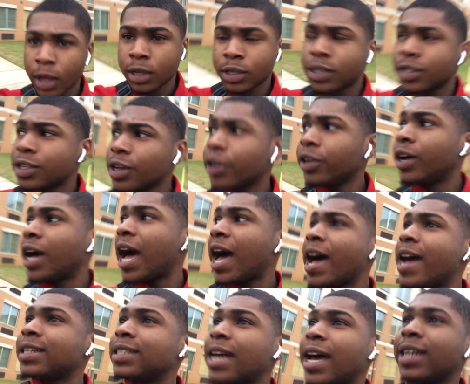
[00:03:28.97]
So you
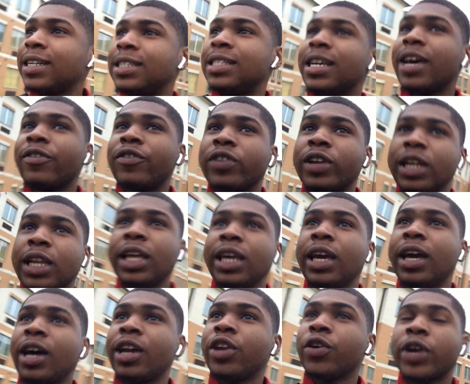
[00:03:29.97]
guys, I
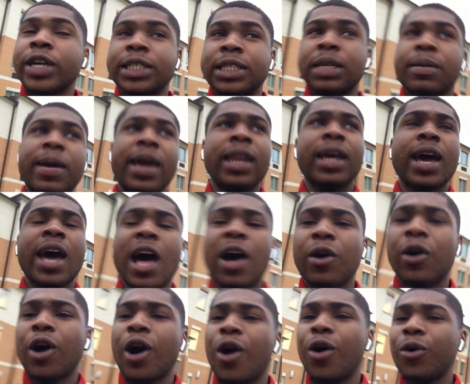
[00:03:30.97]
definitely underestimated
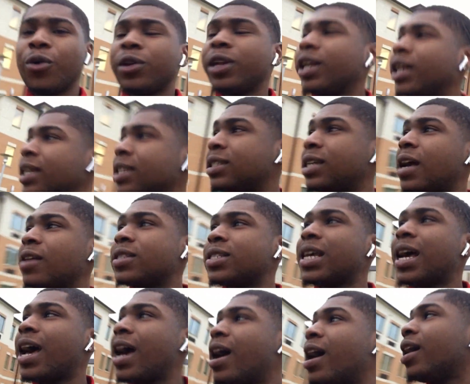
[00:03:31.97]
how cold it is
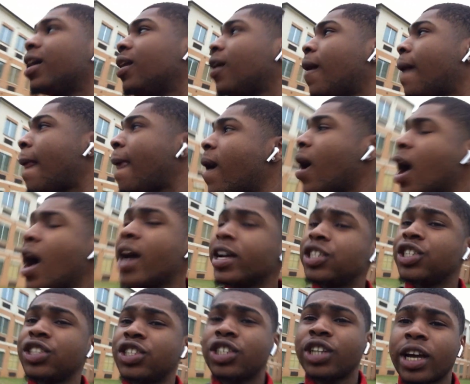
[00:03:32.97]
outside. I
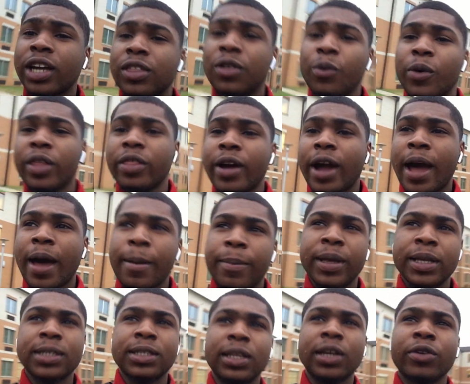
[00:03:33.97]
just checked the weather app.
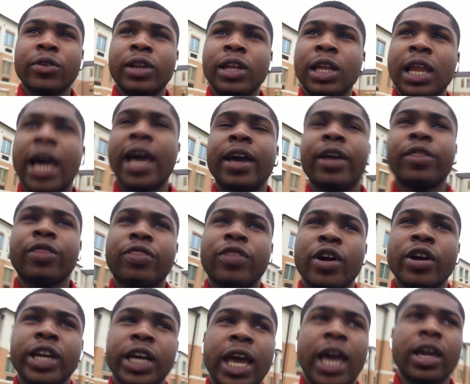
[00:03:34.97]
It's literally like
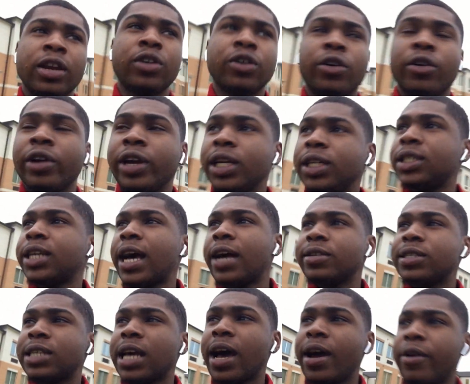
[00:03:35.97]
38 degrees
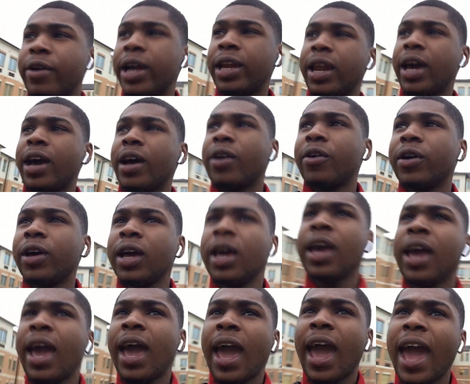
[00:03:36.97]
outside right now.
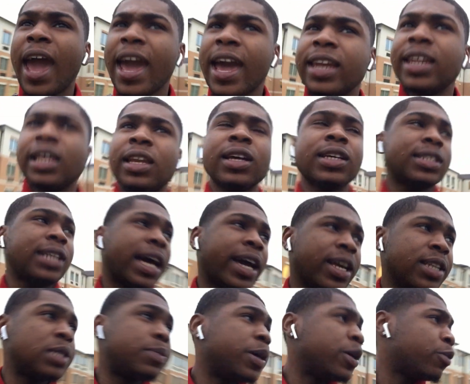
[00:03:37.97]
And it looks
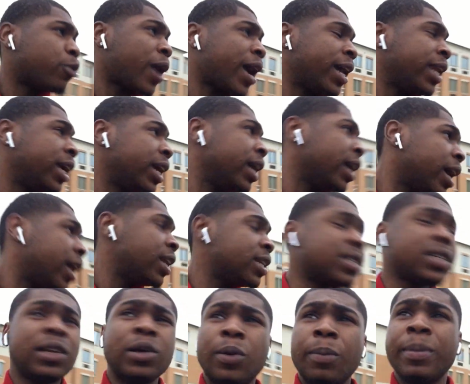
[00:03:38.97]
like it's been raining and
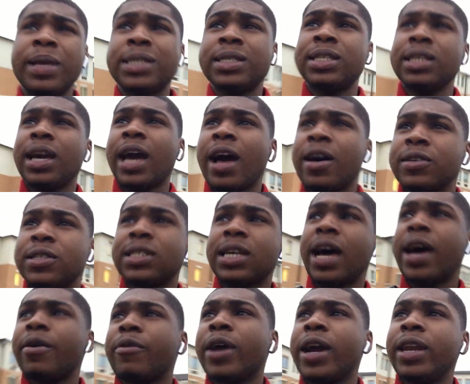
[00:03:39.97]
it's a little misty
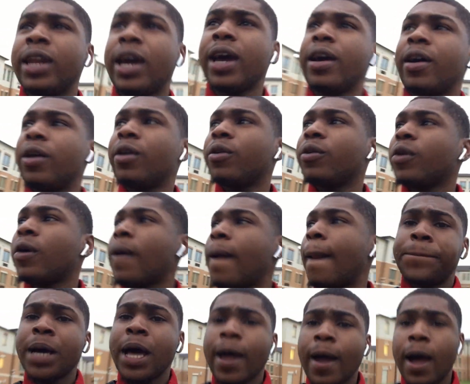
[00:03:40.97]
outside right now.
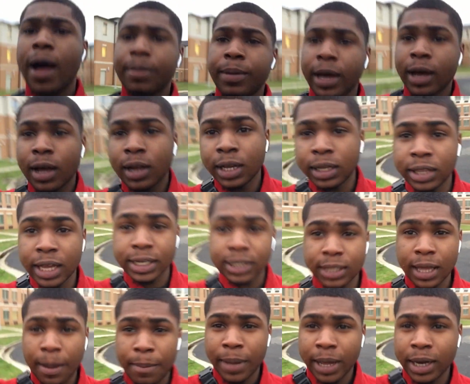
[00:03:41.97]
But I'm not gonna let that
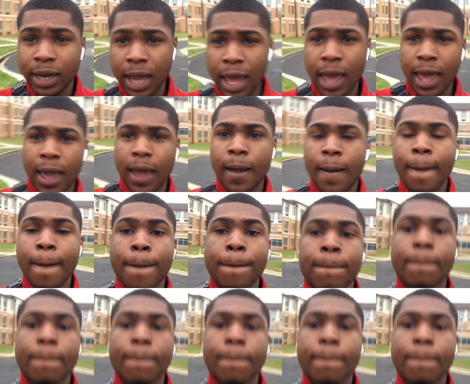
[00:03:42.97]
stop my day.